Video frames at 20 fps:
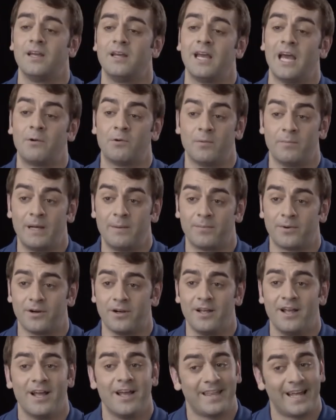And remember
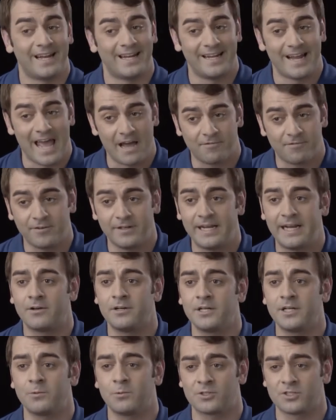that in every
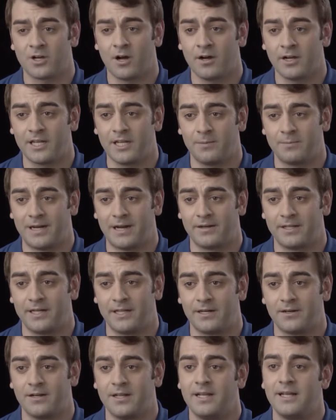area we're talking about
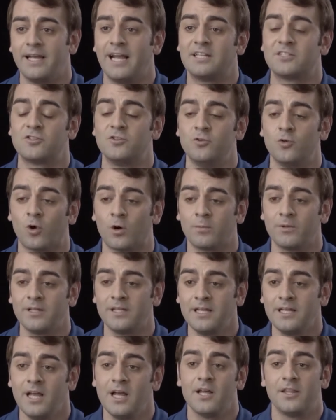here, it's
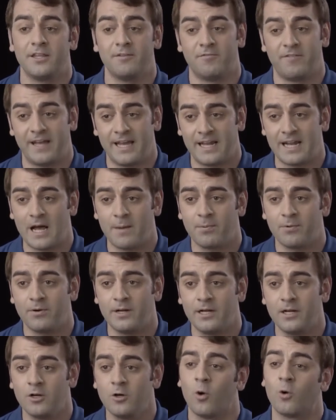normally the van
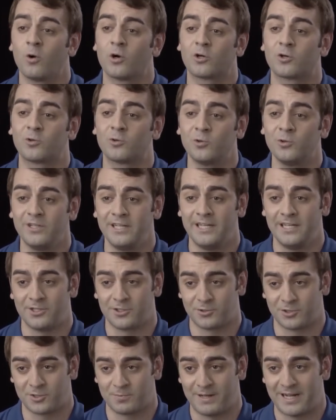operator or crew
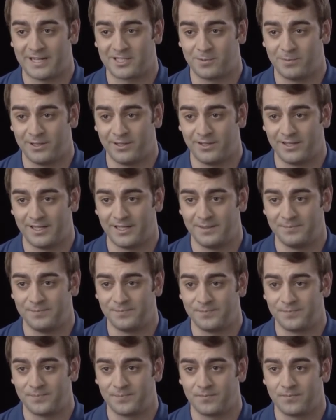leader's responsibility.
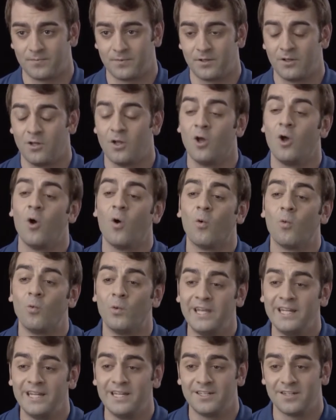
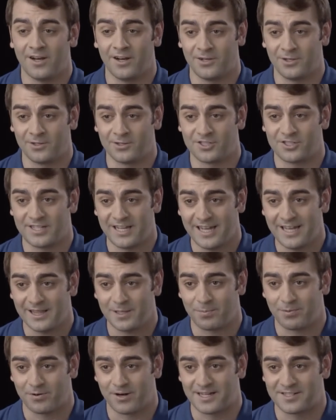We need to understand
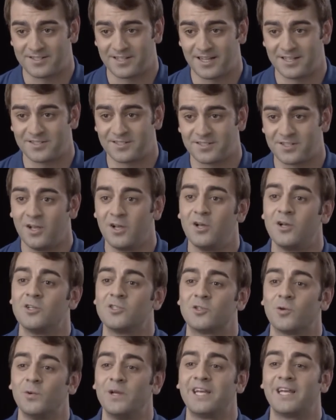the process
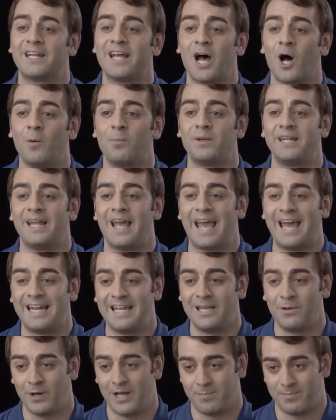so we can help in
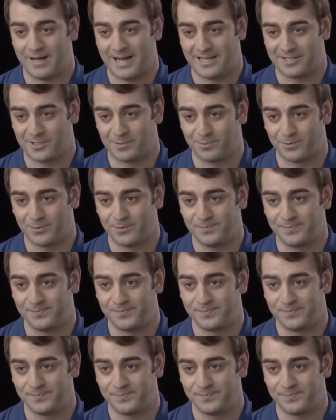any way possible.